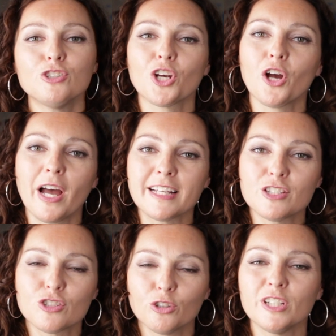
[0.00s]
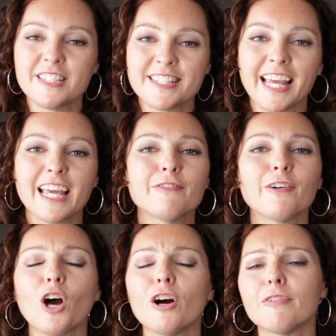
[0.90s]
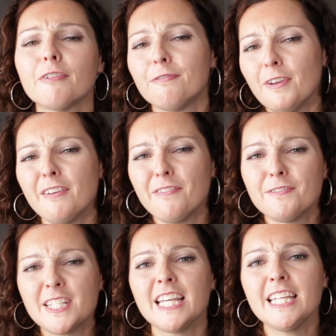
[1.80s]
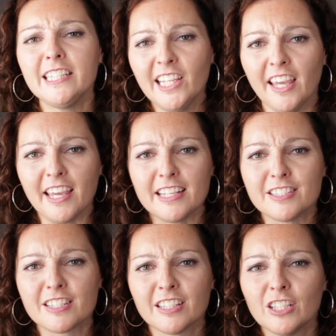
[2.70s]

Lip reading: Jo had studied singing for over 15 years,